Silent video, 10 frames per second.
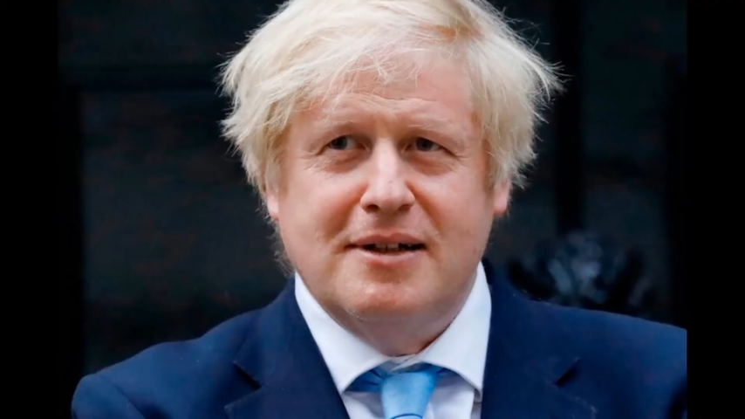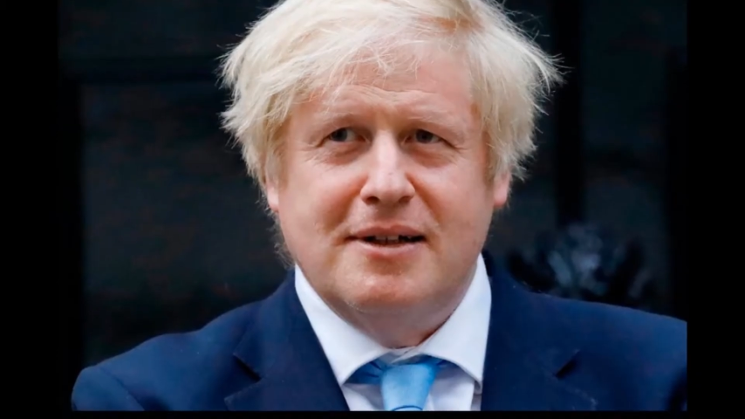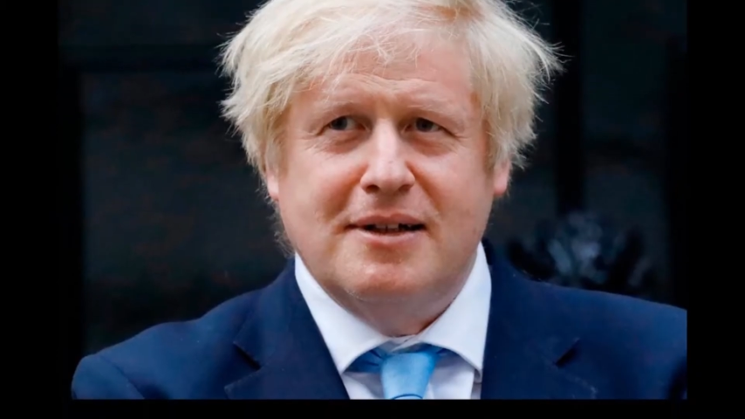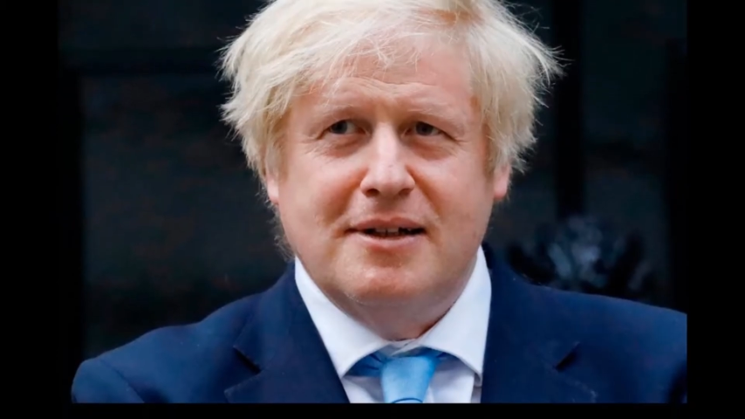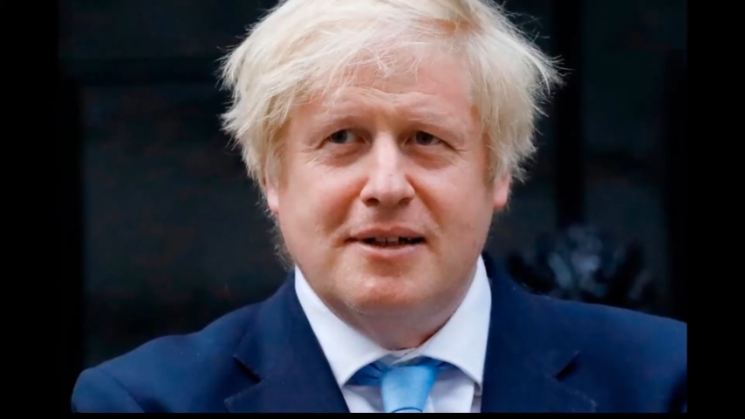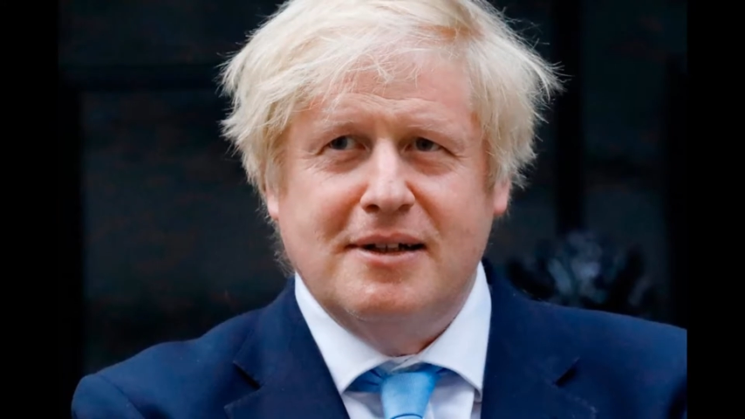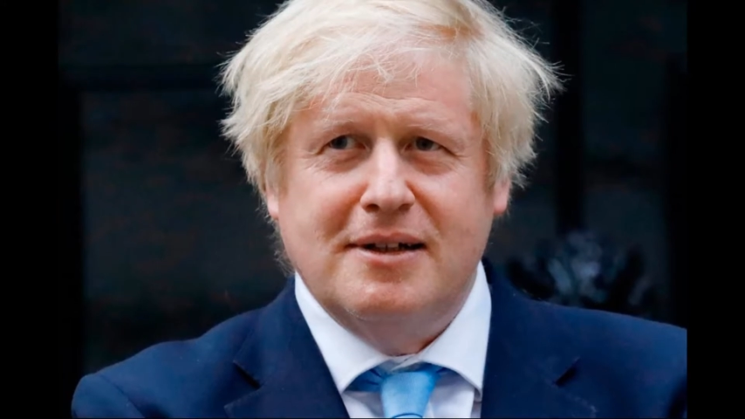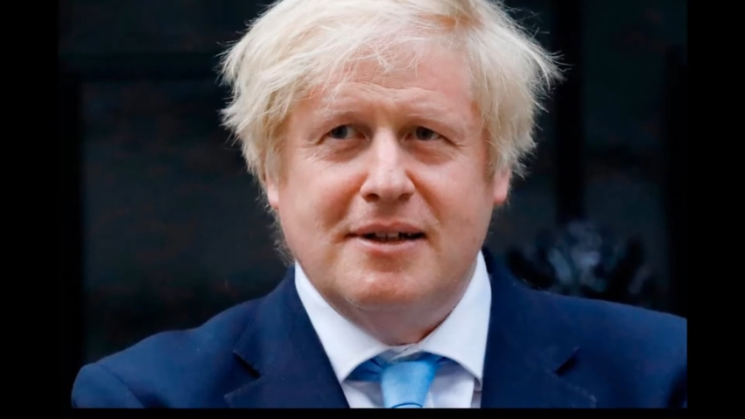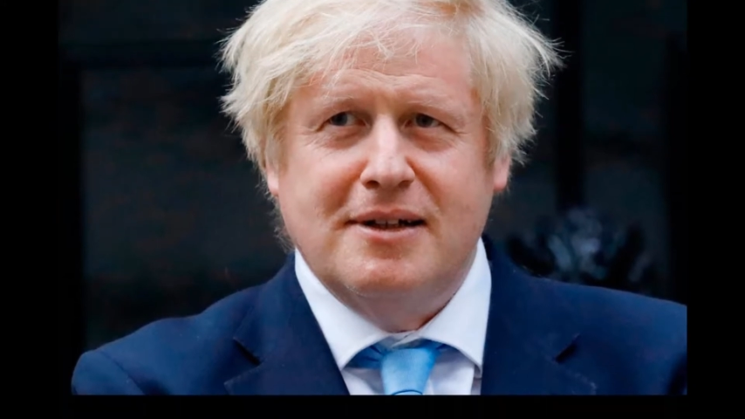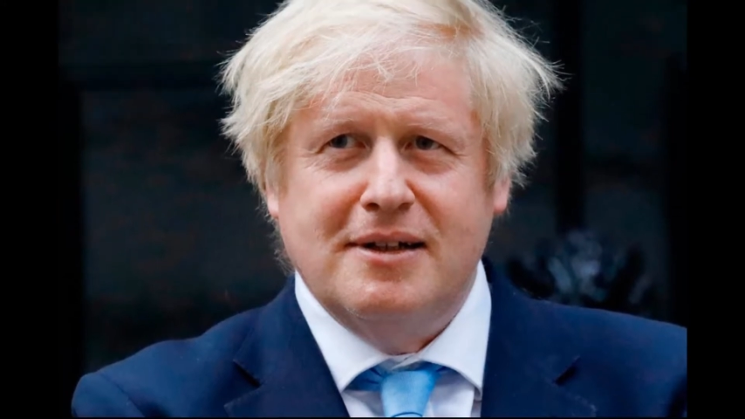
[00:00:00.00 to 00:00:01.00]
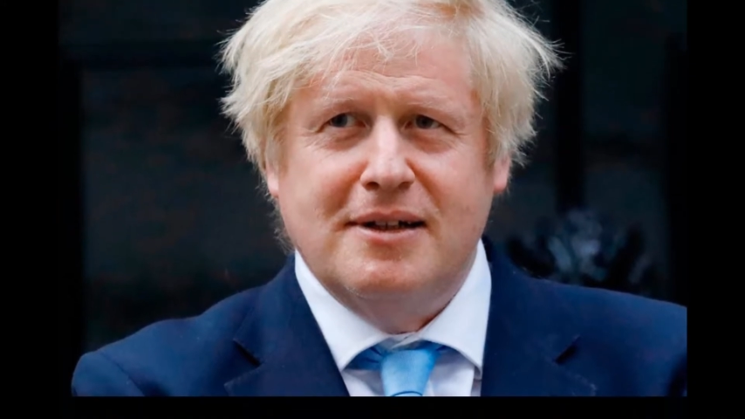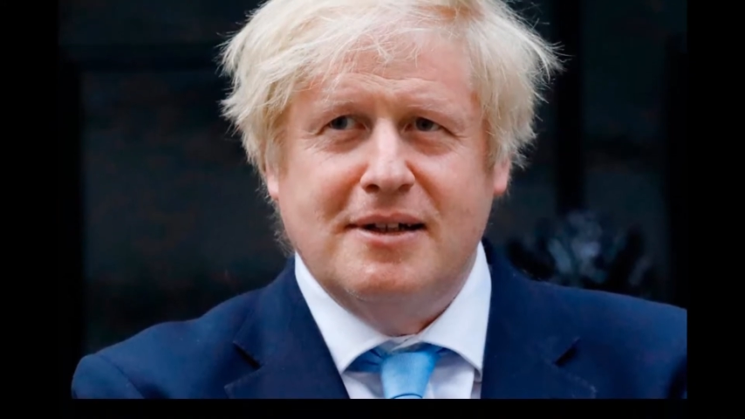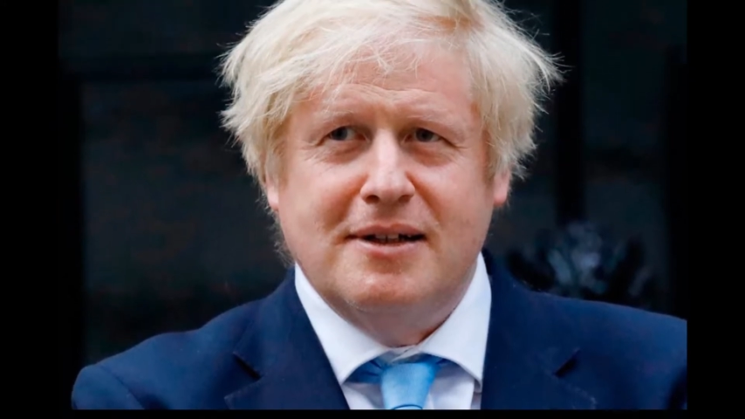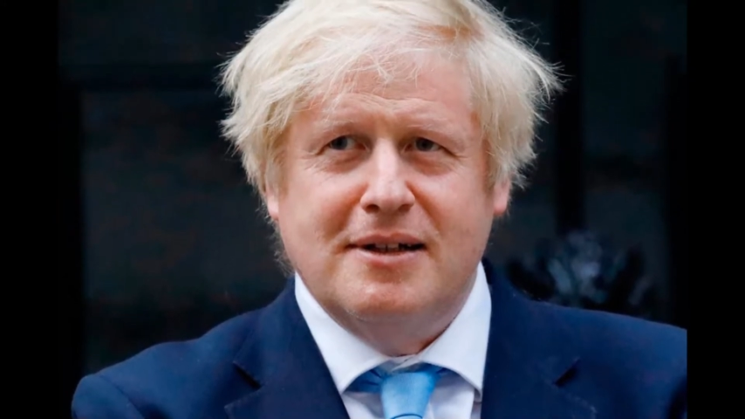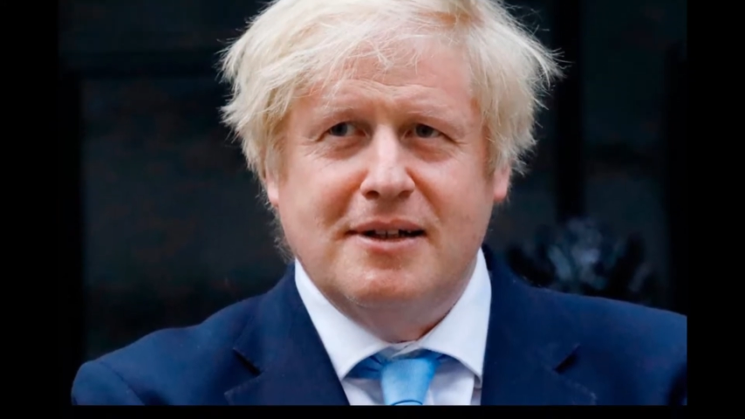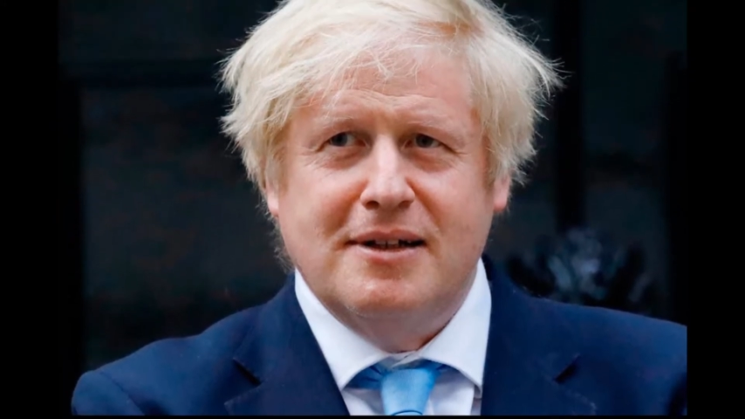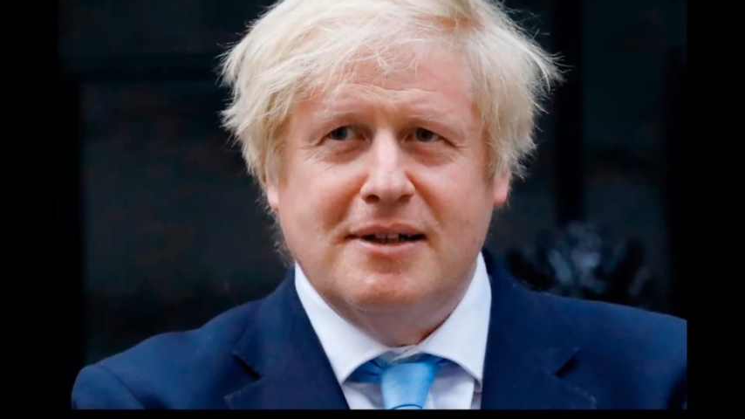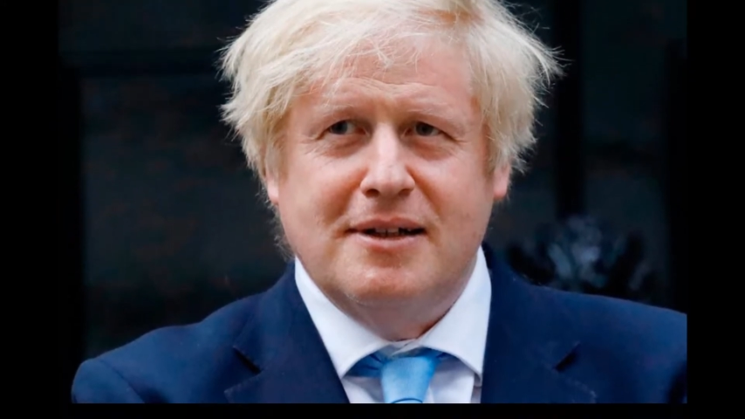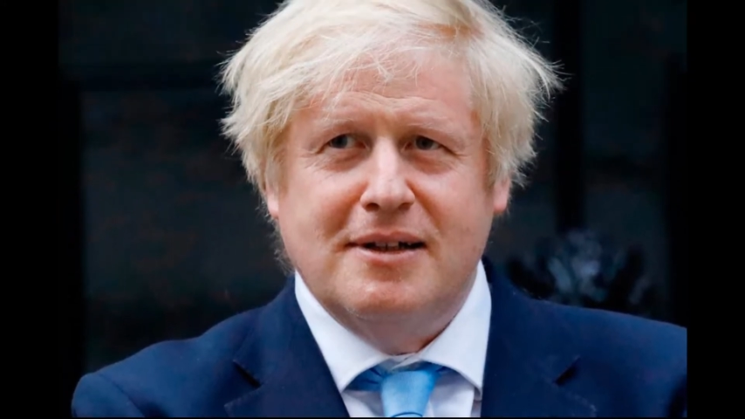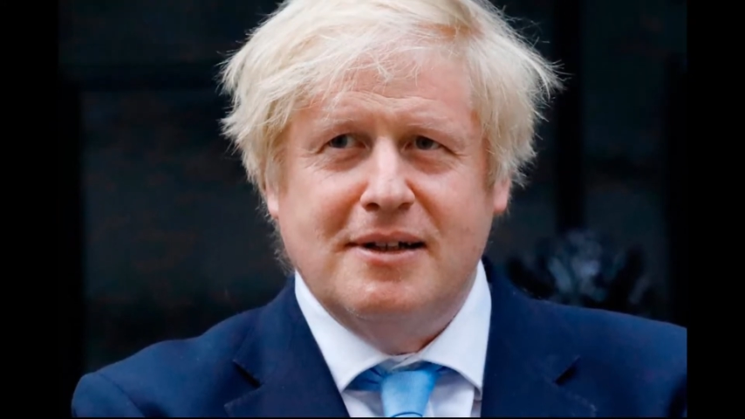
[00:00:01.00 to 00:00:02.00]
Well, I tell you what, that's
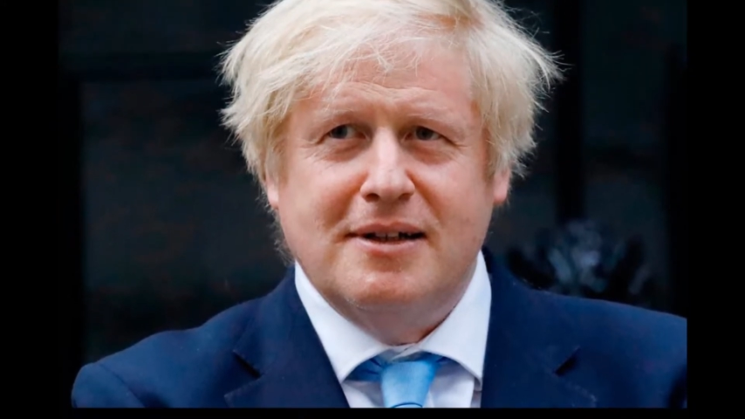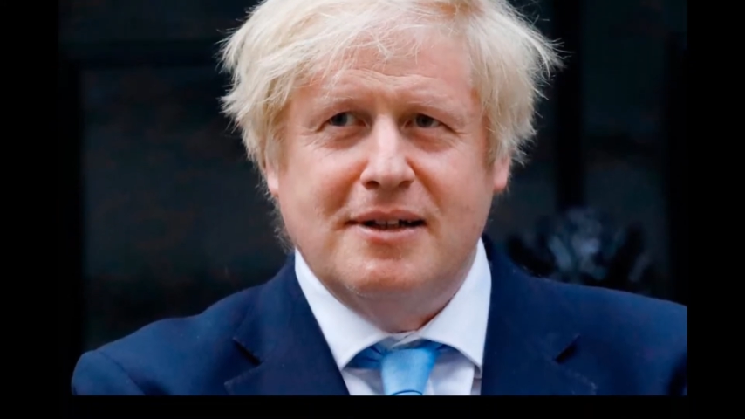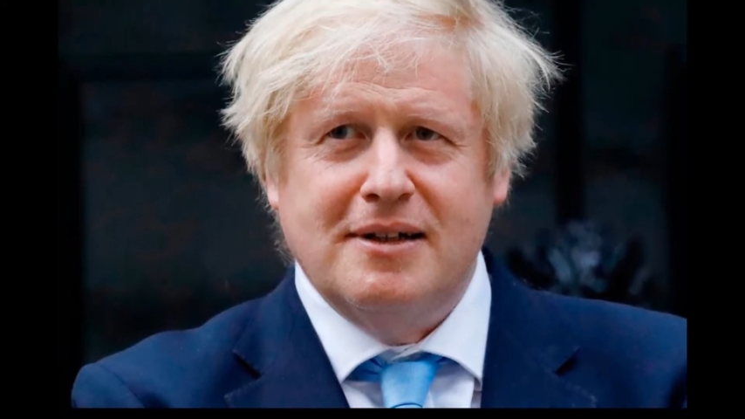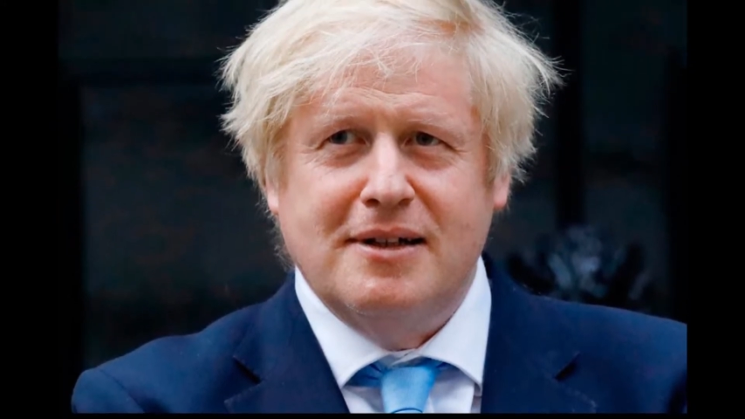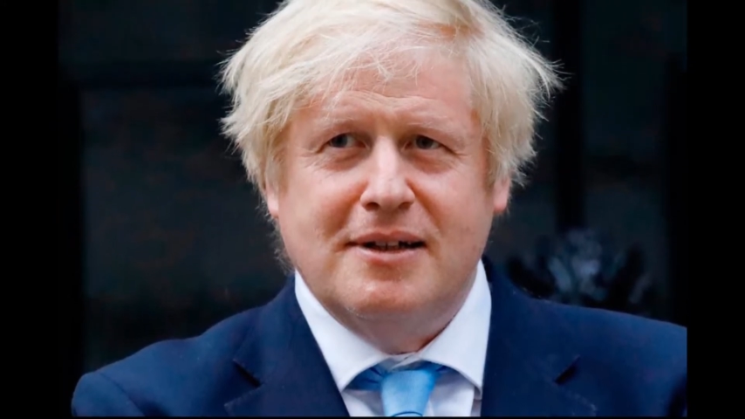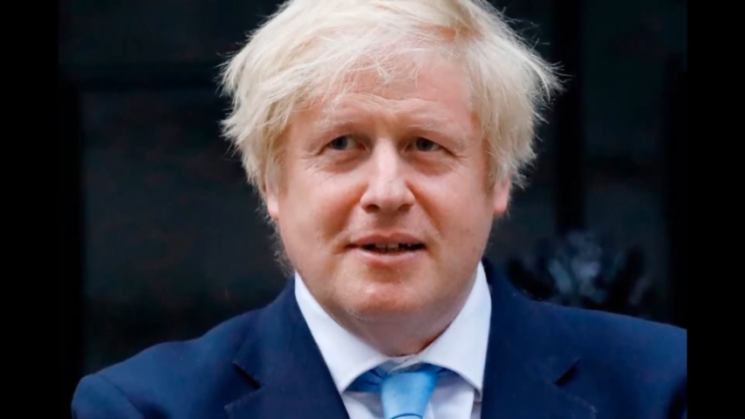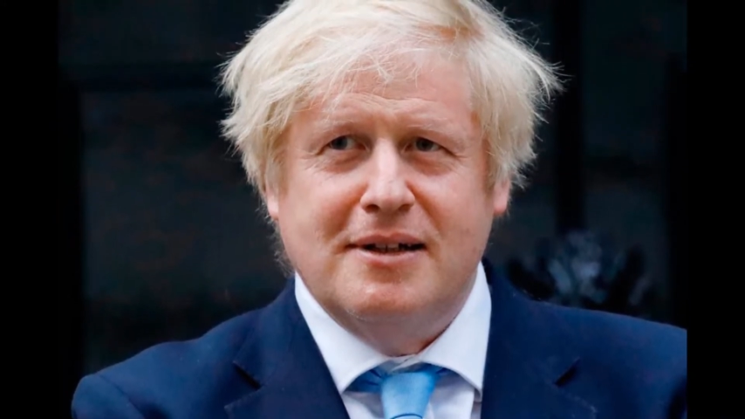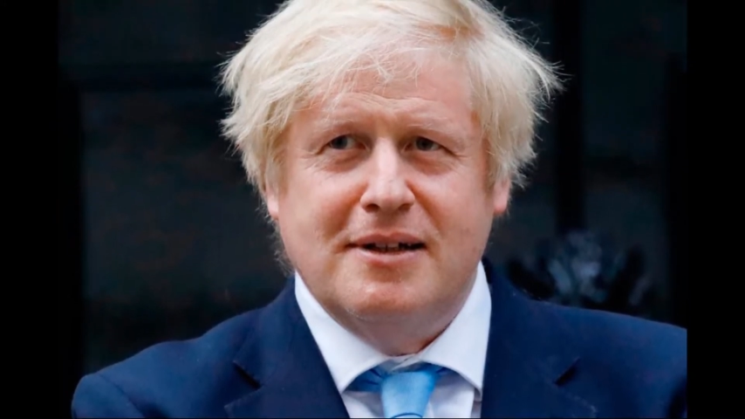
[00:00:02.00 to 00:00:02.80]
quite a big question.